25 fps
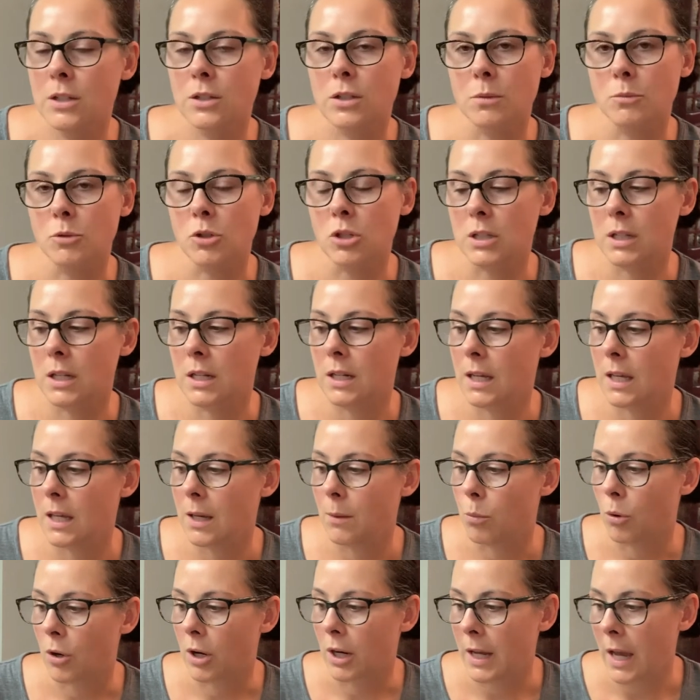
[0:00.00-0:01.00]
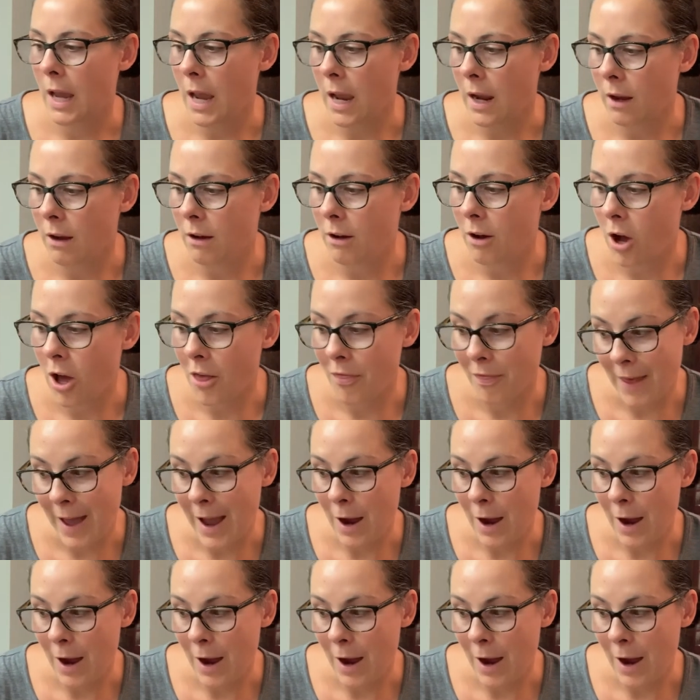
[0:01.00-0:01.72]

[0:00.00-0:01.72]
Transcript: So I'm just gonna keep working on